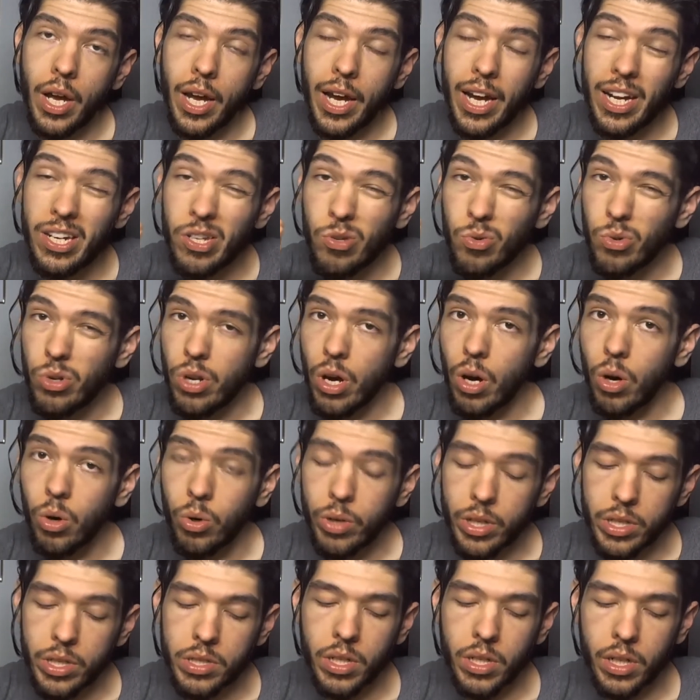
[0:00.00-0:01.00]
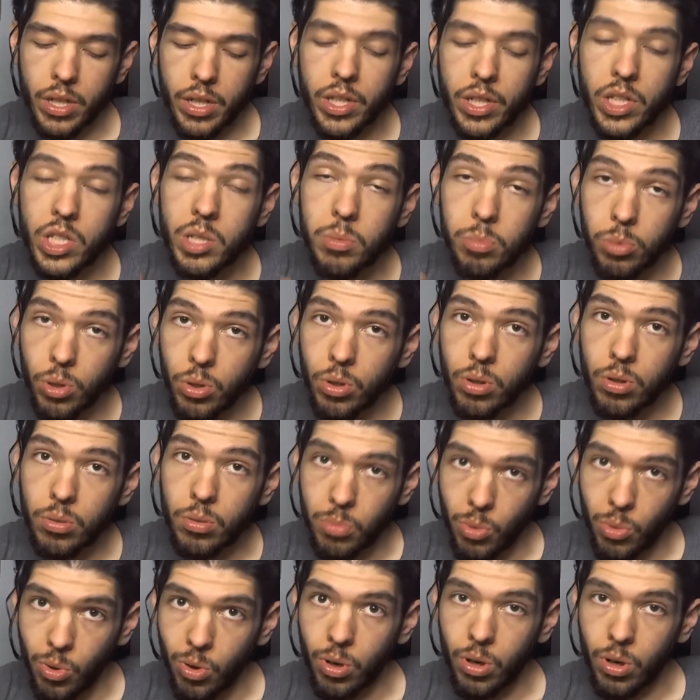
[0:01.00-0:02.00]
and he's going to explore
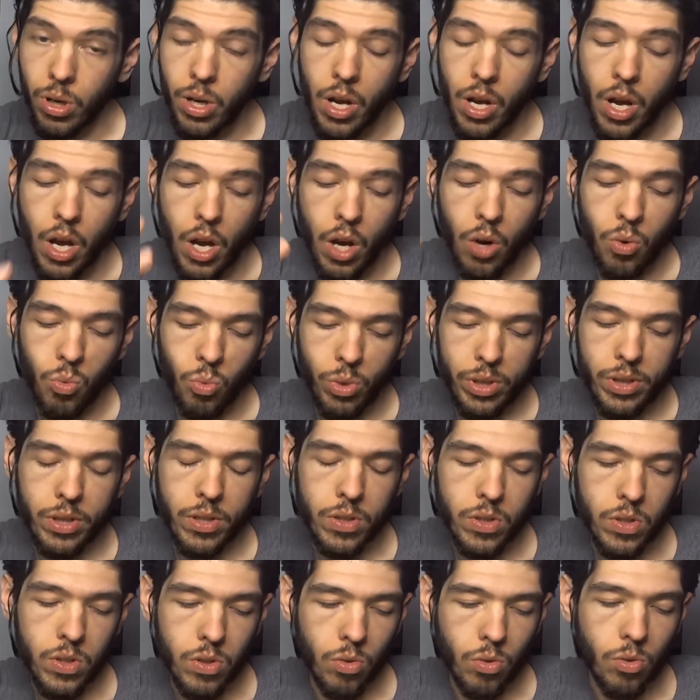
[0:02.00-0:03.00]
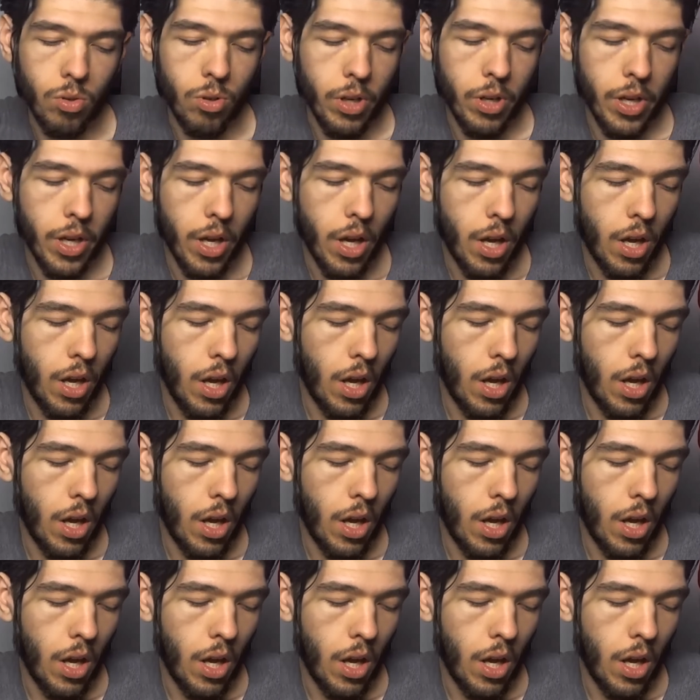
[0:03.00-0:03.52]
more with the story.